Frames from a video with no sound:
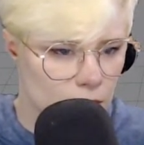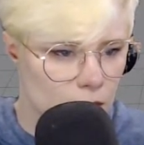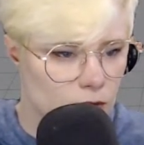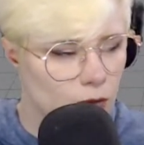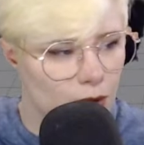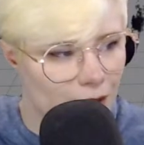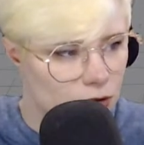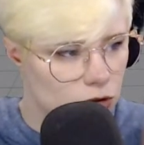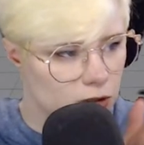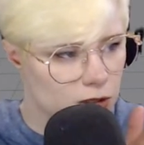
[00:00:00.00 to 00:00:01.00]
Don't
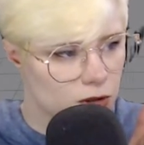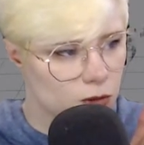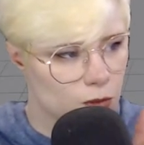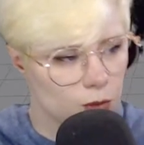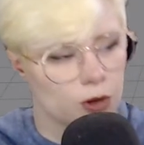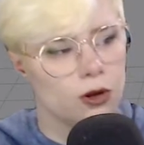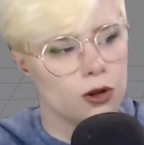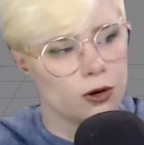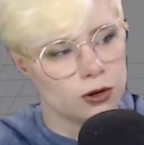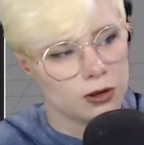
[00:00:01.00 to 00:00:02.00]
actually do
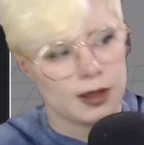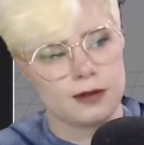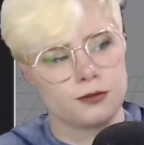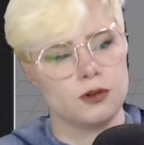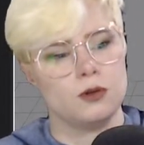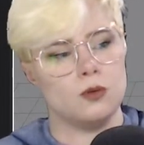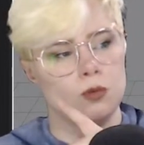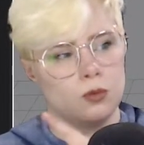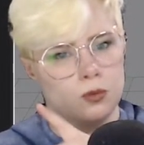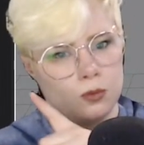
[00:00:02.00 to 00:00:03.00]
left
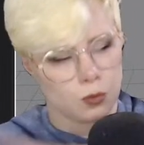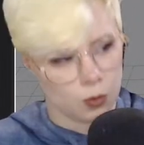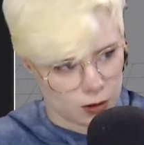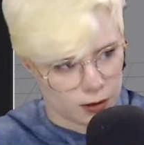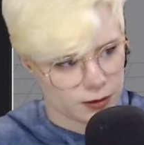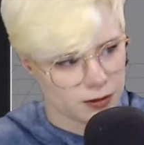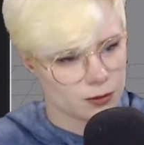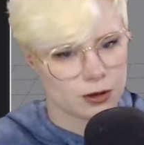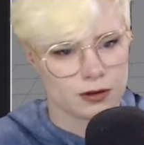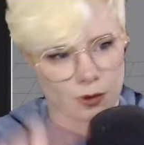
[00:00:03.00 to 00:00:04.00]
worn,
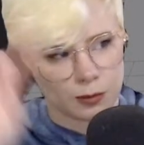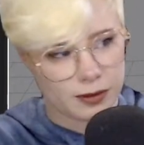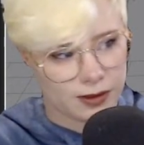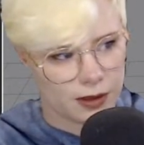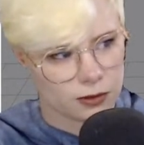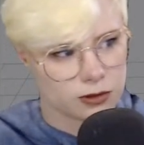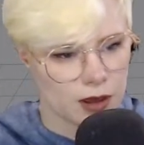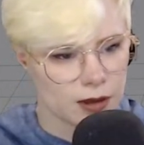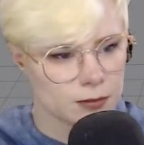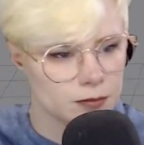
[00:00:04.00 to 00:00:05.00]
because that would be the other
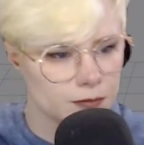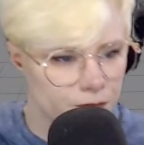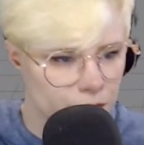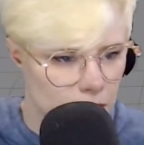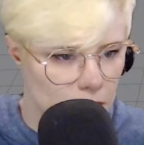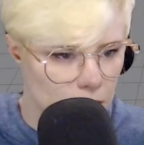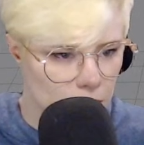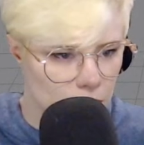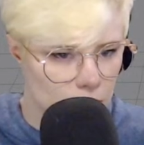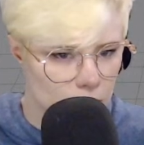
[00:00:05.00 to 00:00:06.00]
side.
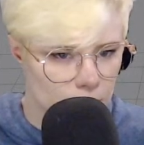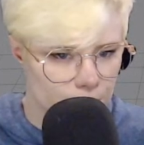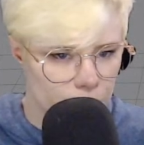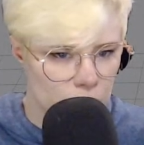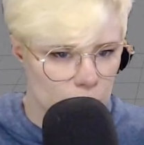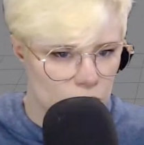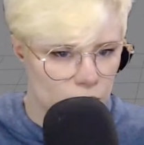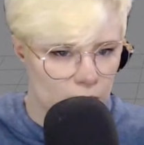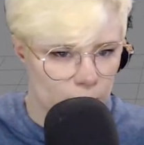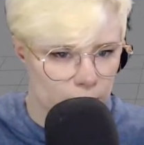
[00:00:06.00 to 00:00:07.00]
So I'm just
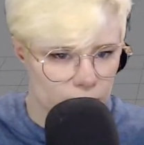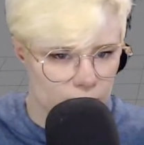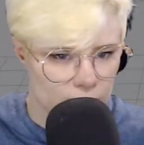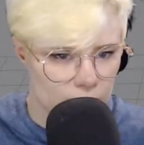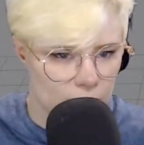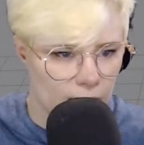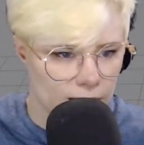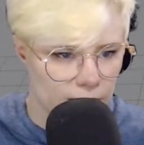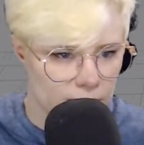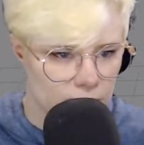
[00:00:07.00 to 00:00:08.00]
following the
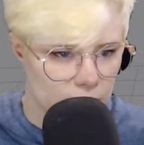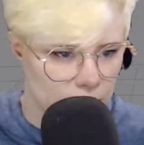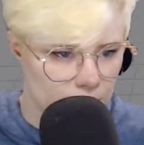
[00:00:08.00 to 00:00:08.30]
highlights here.